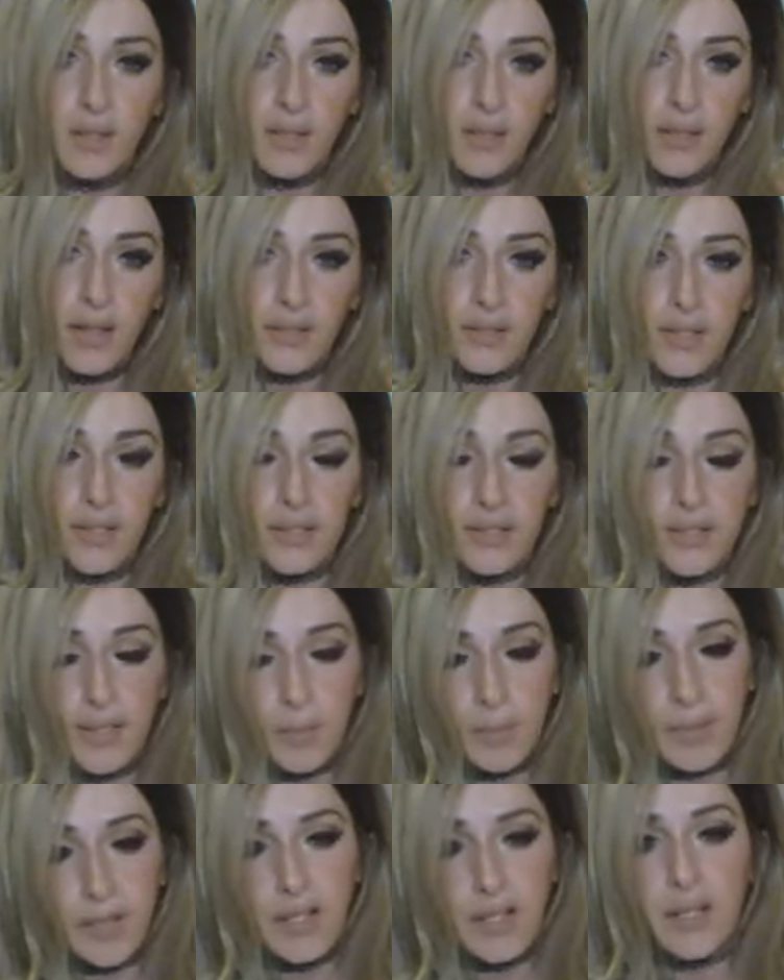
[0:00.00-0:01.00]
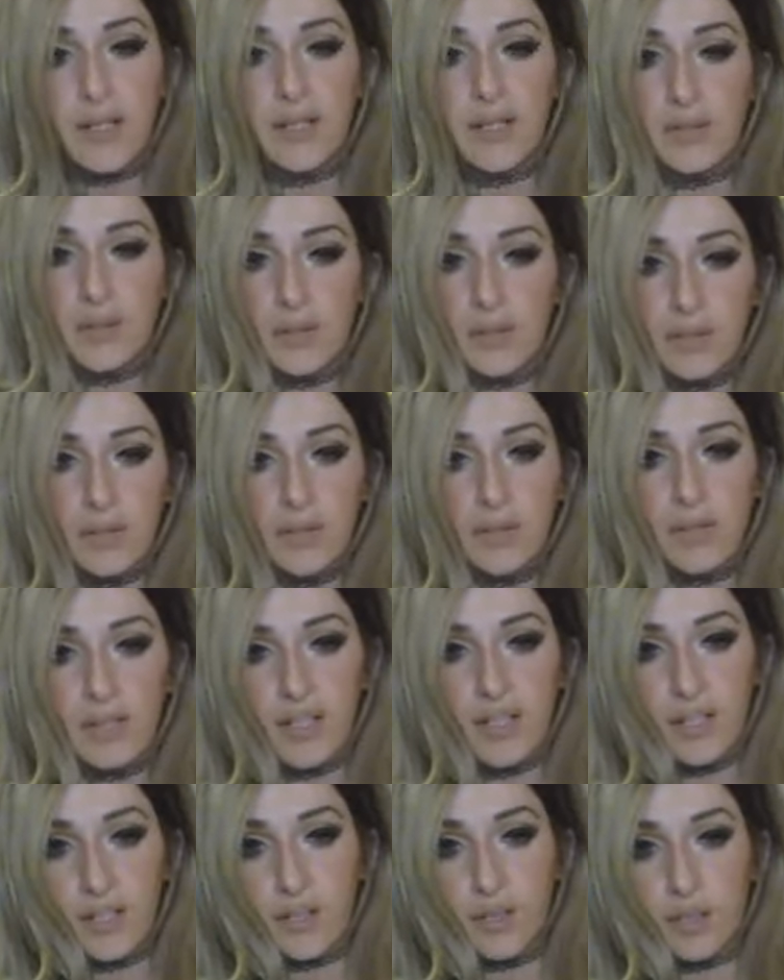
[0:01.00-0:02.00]
and then chipping it,
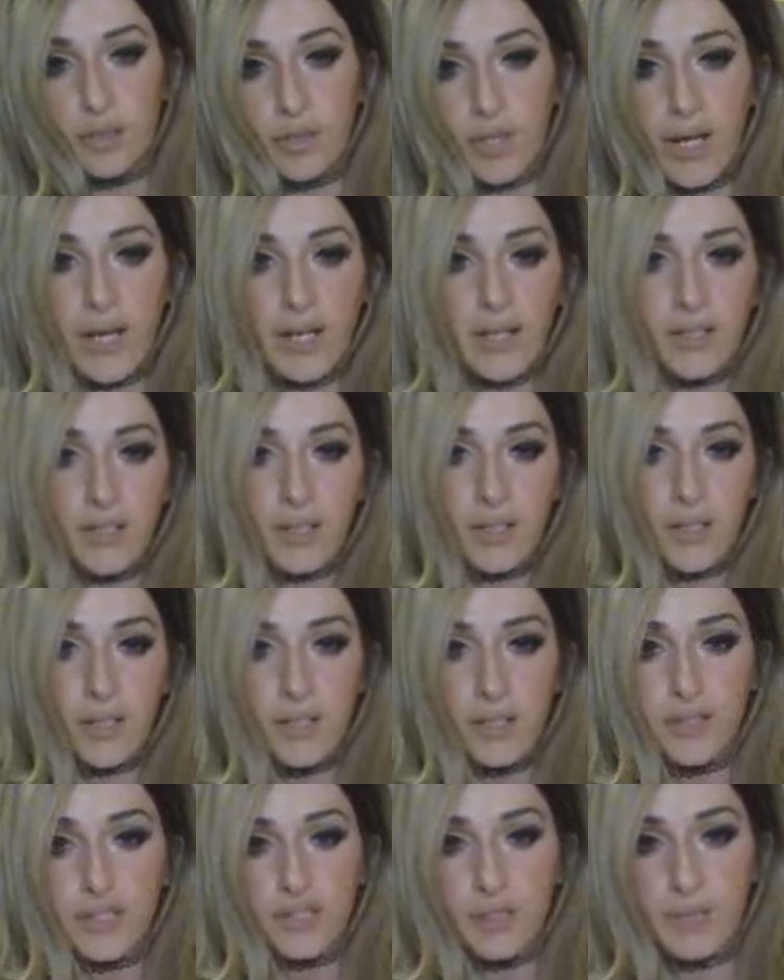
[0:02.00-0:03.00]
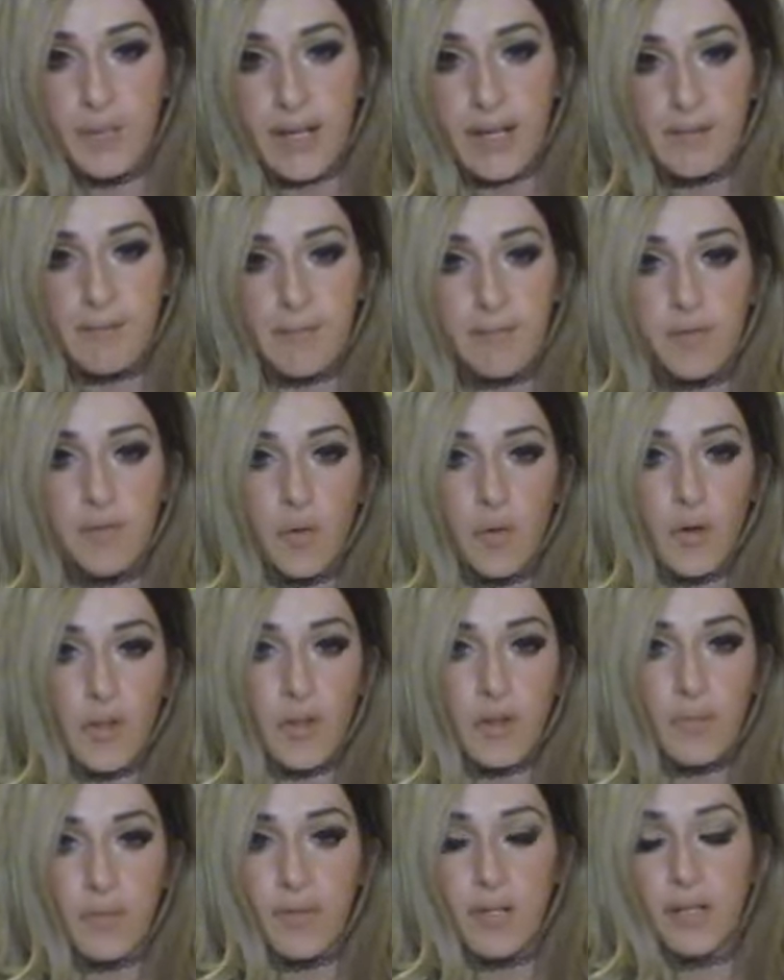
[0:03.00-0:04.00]
it'll drag the colors back and forth,
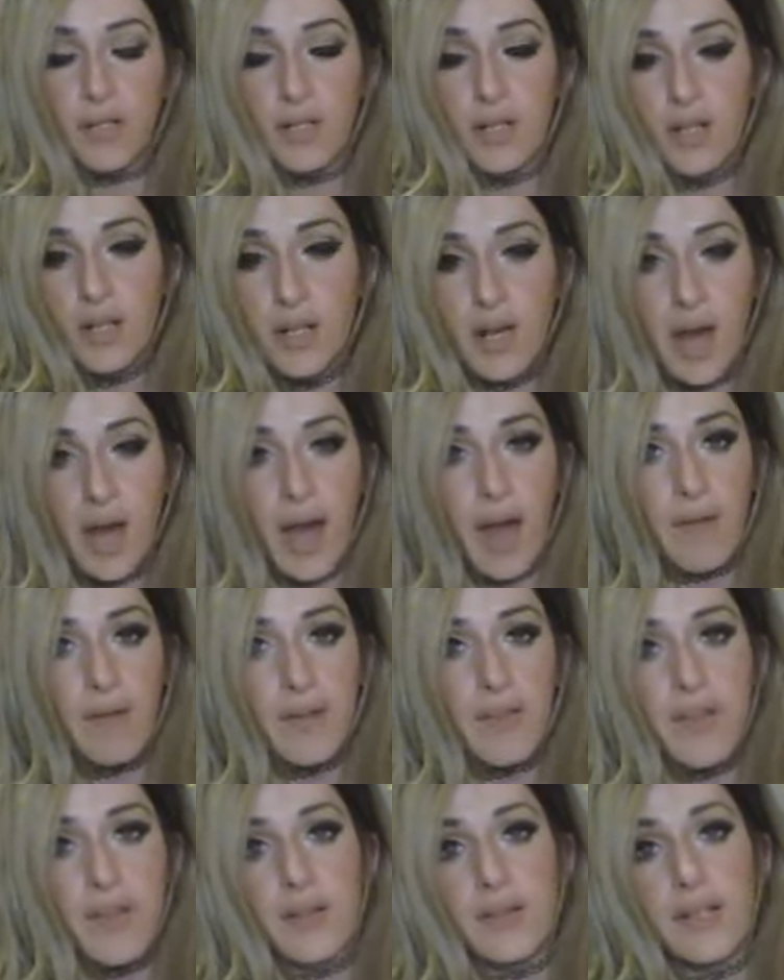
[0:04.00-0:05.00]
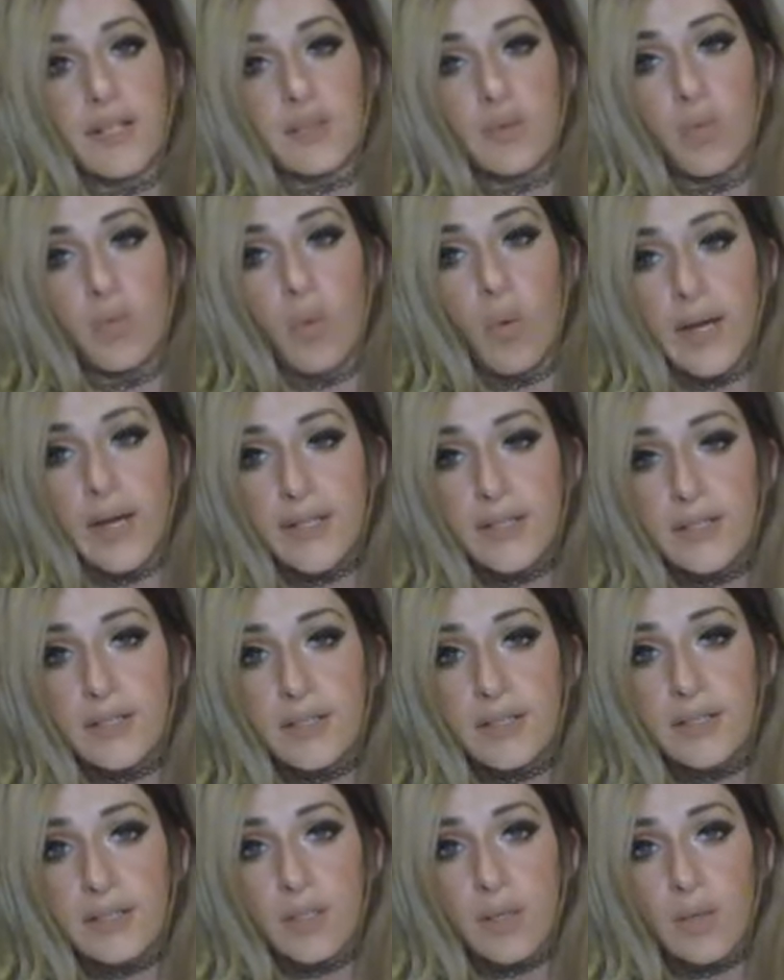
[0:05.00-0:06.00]
but everything that's white
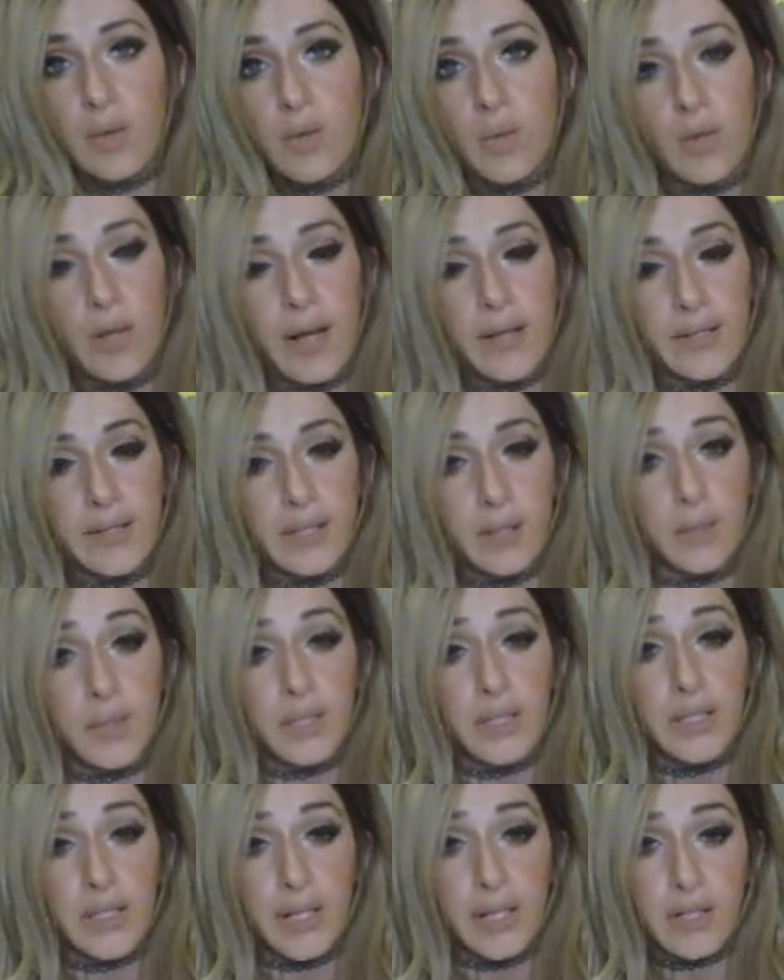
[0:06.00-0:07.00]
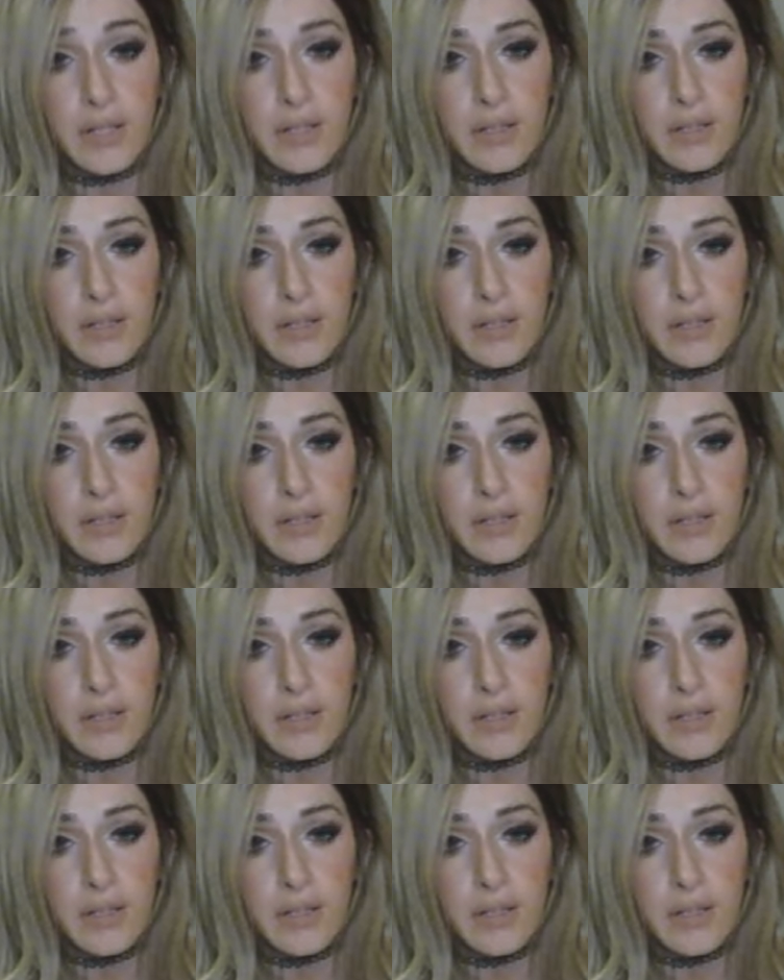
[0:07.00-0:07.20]
will end up clear.